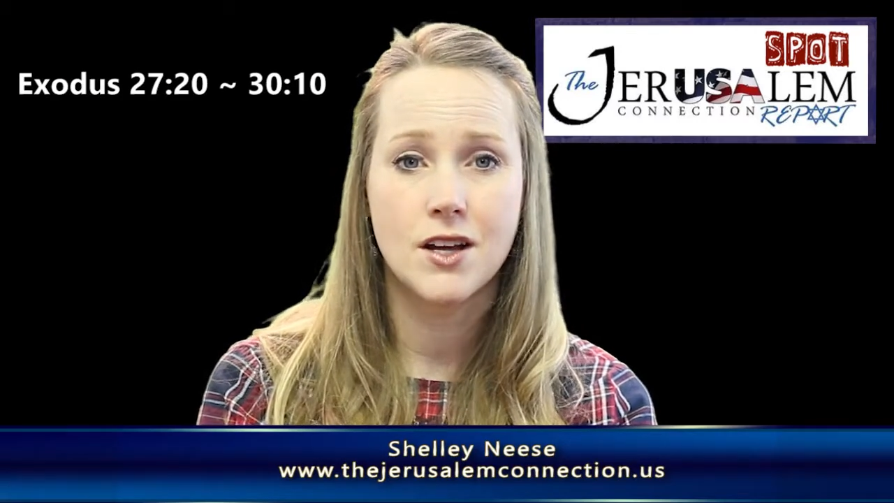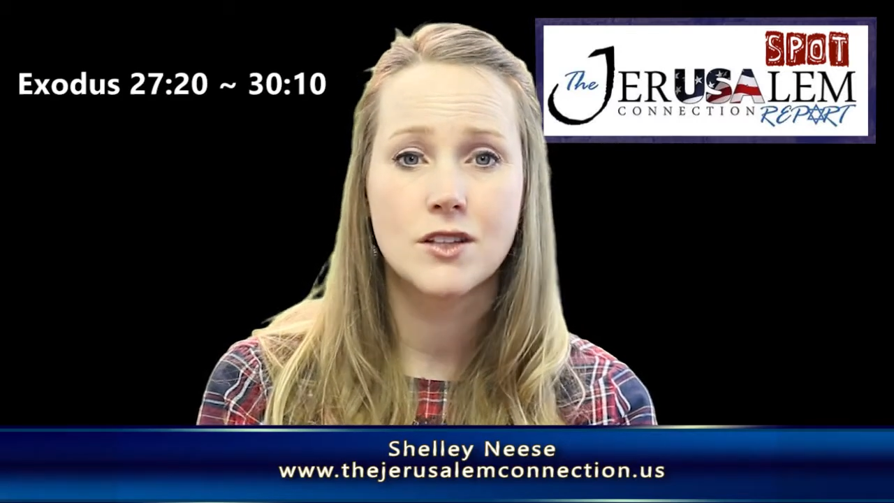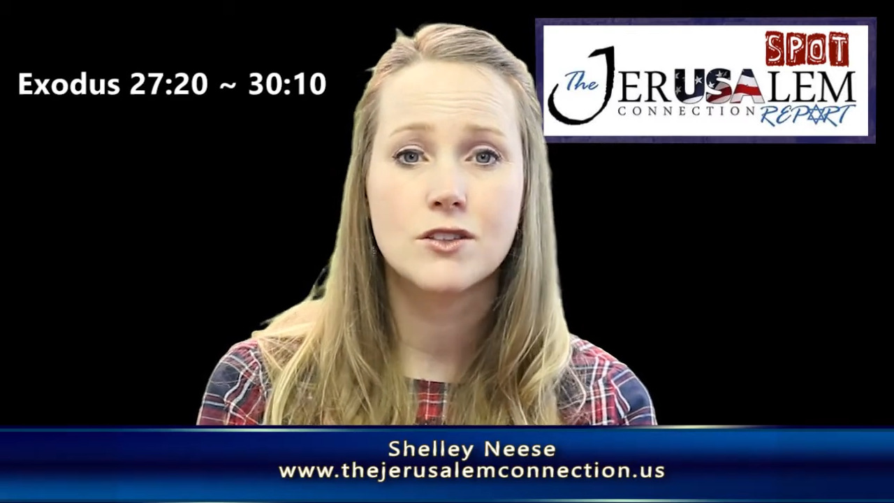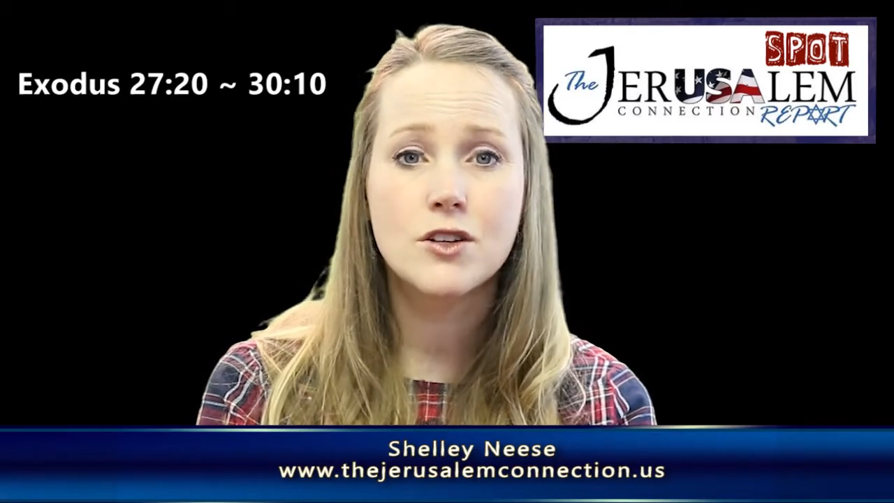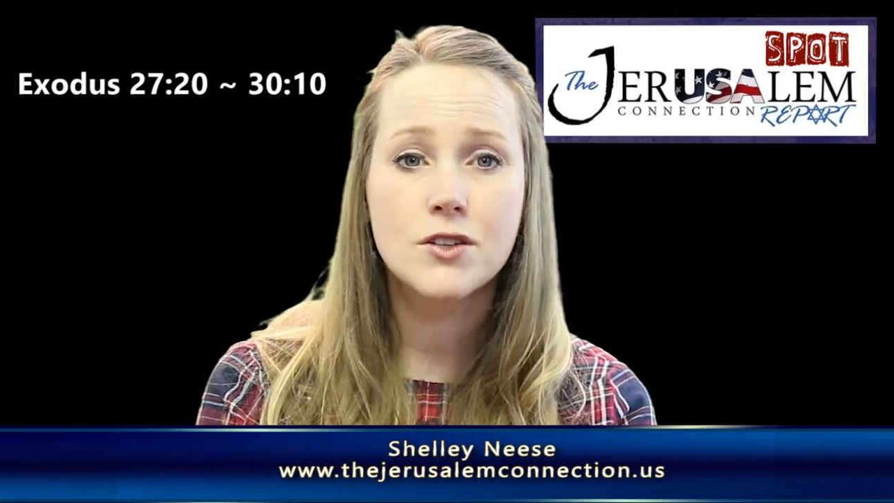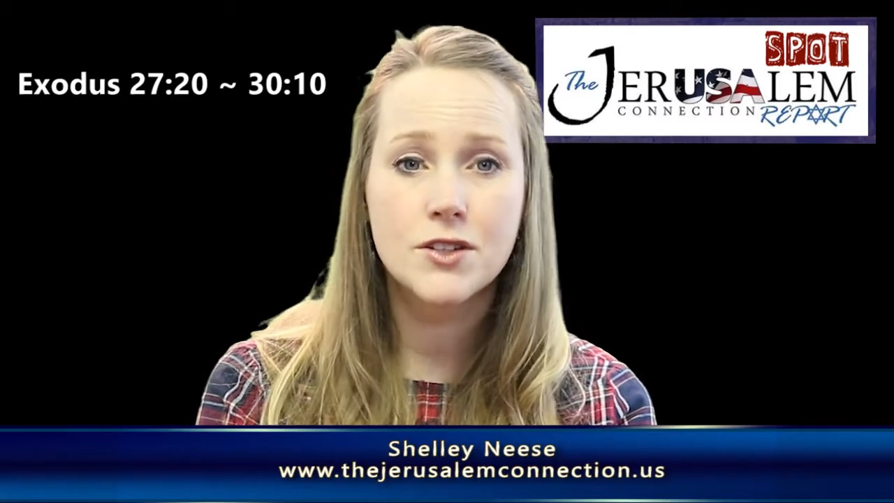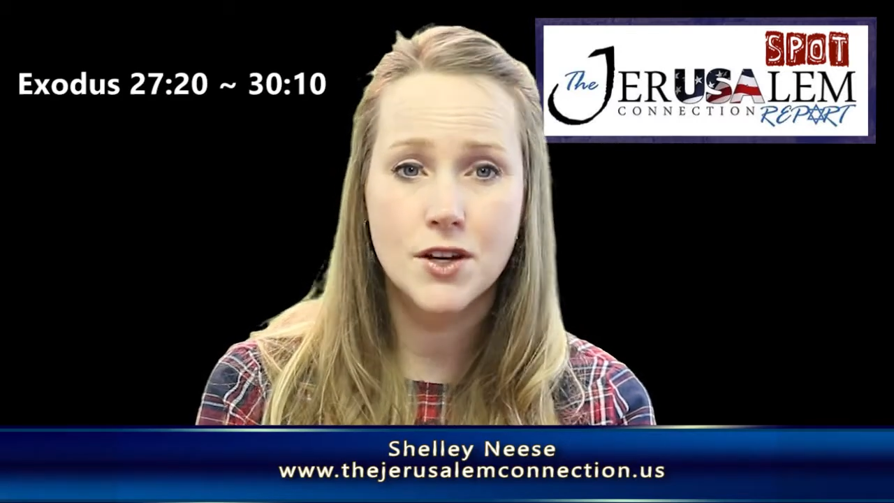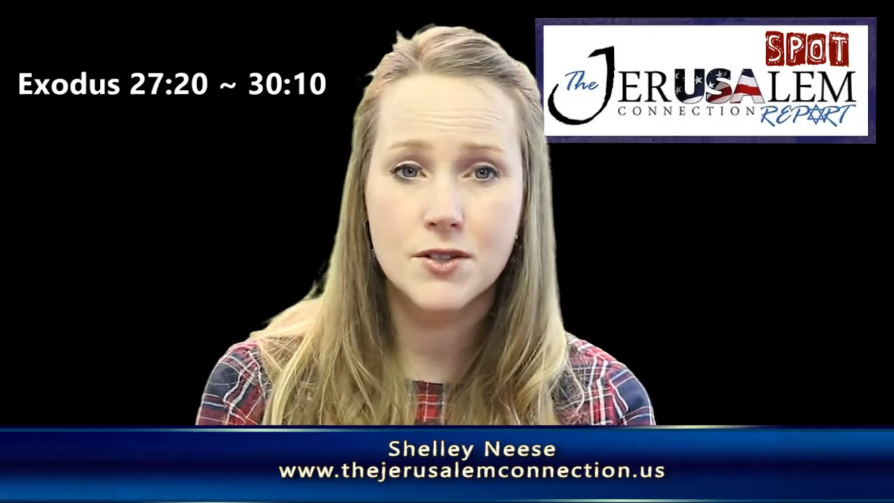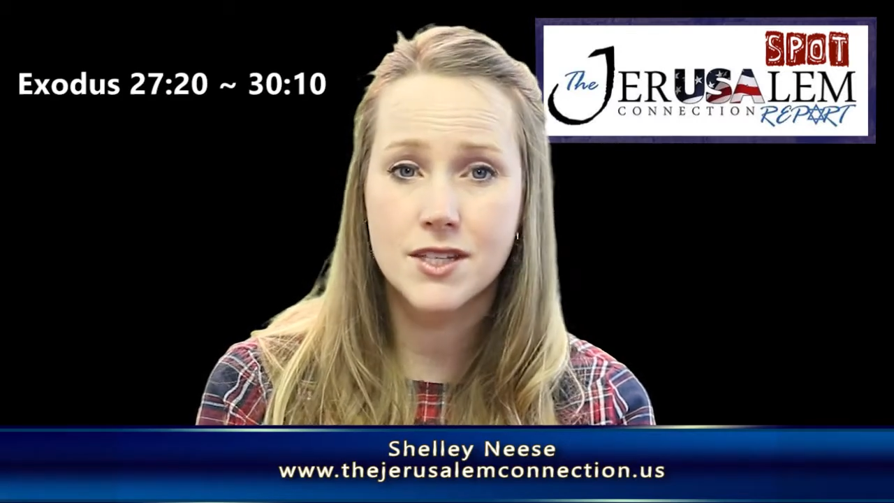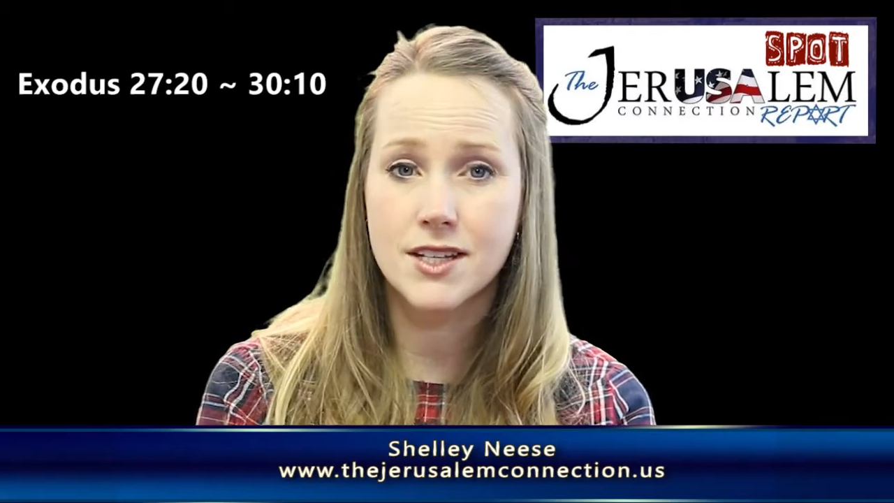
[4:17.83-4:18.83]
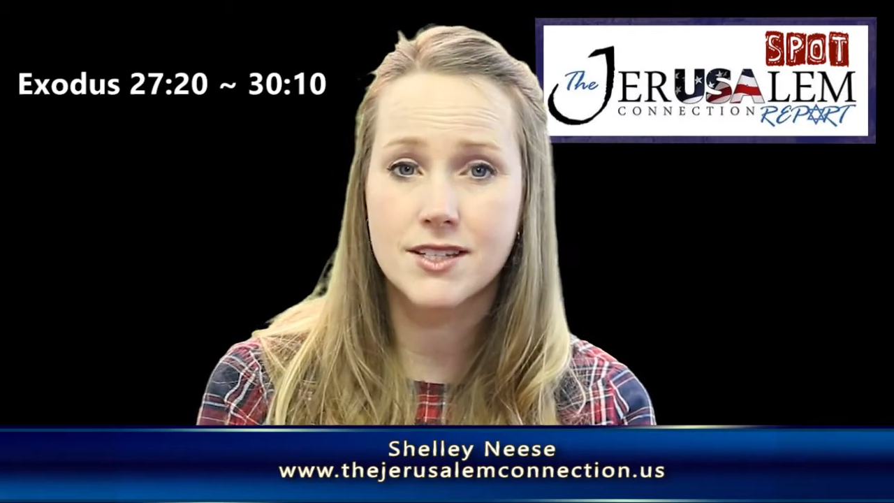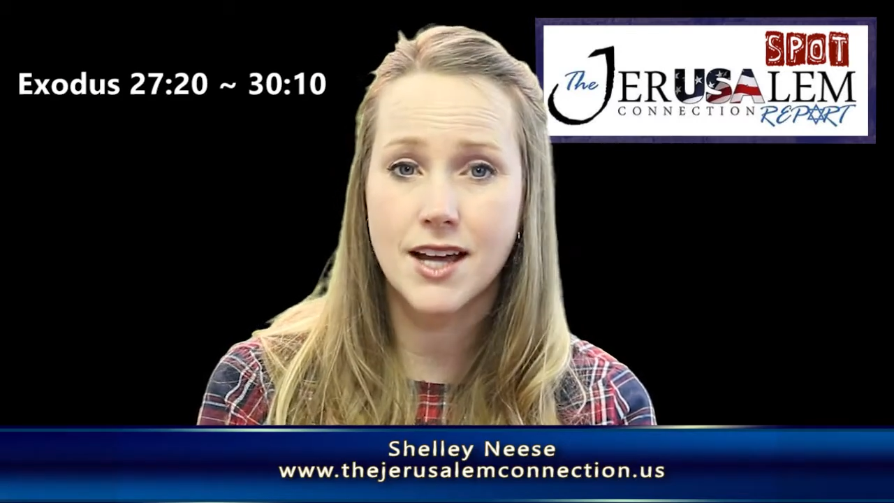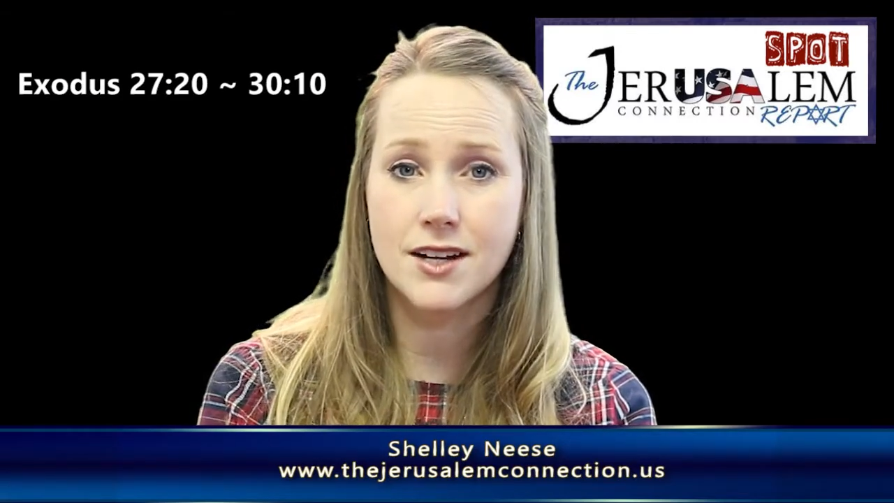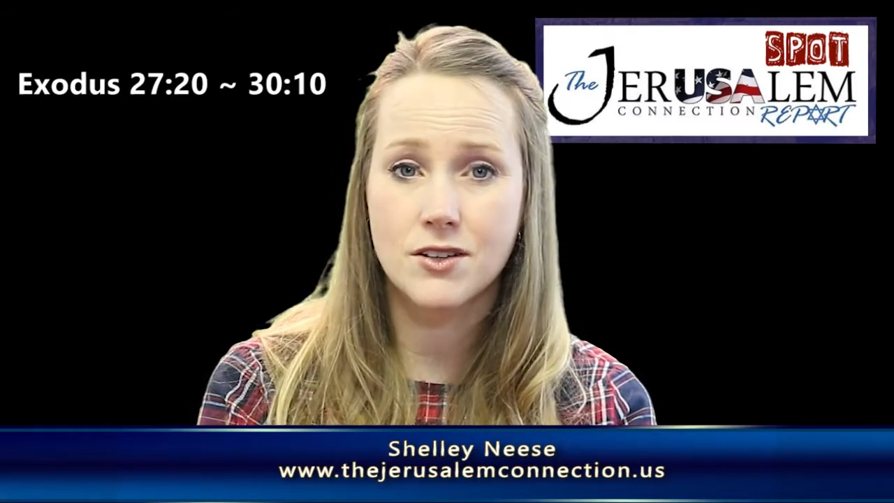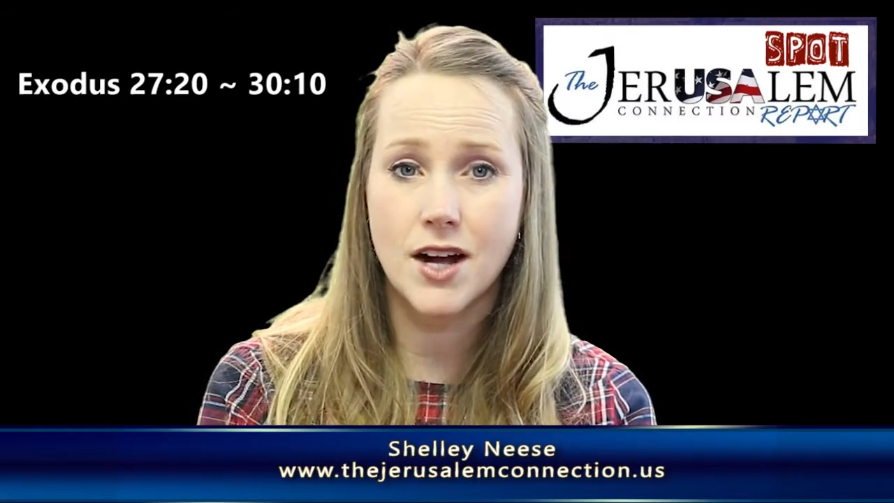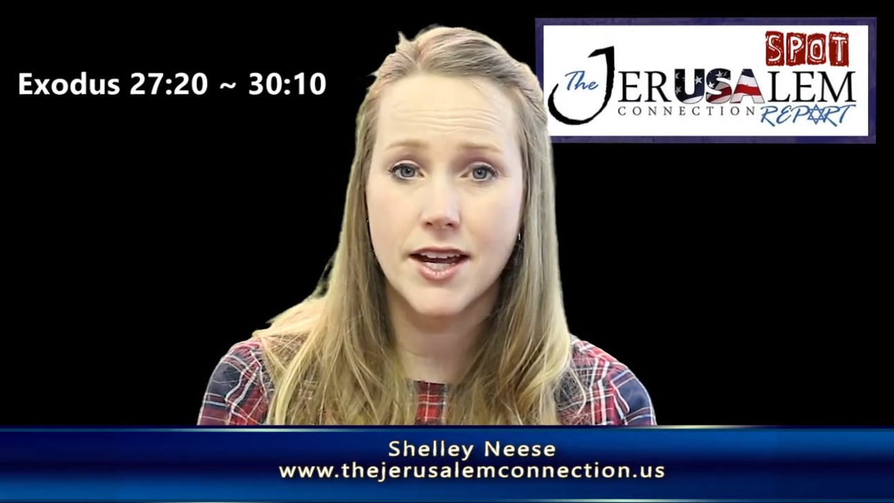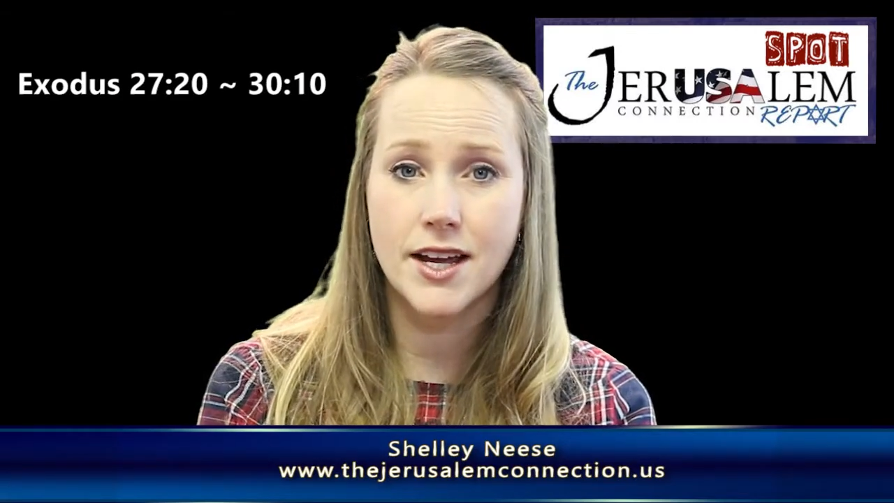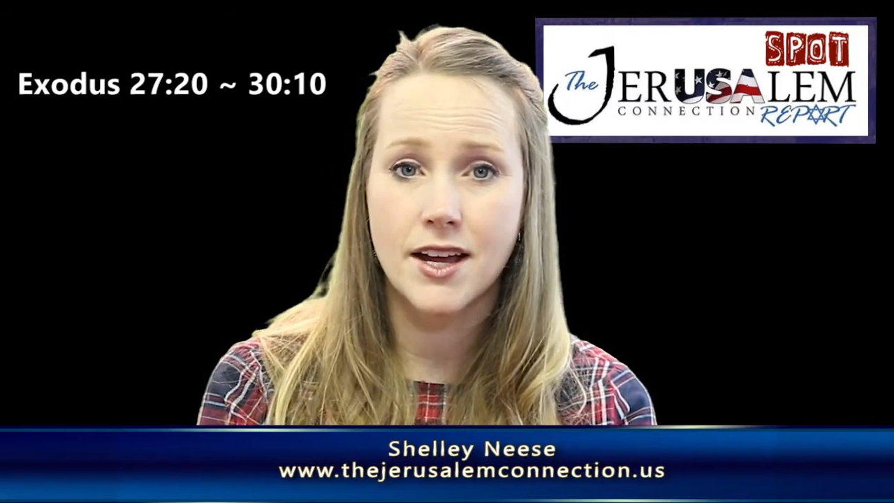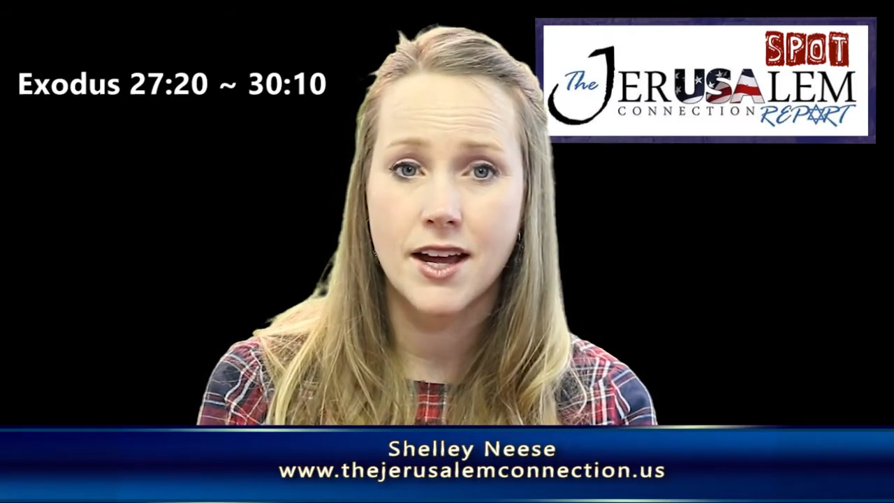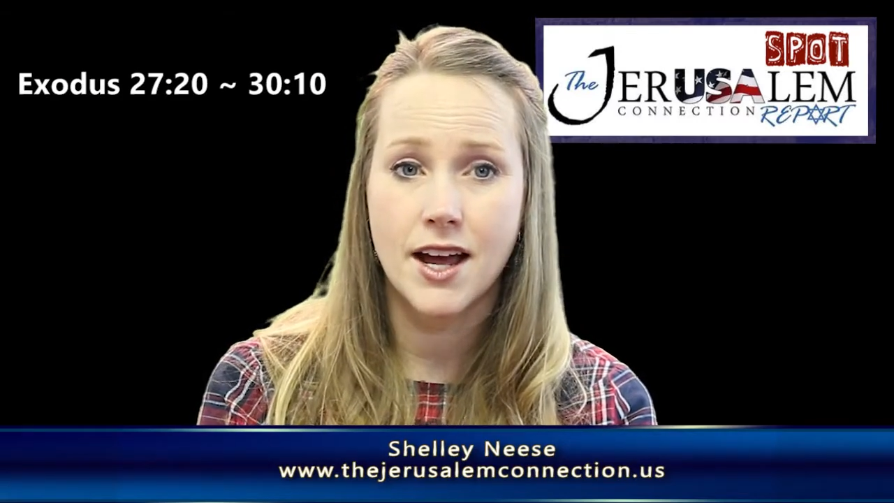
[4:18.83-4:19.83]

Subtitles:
Luke notes that Zechariah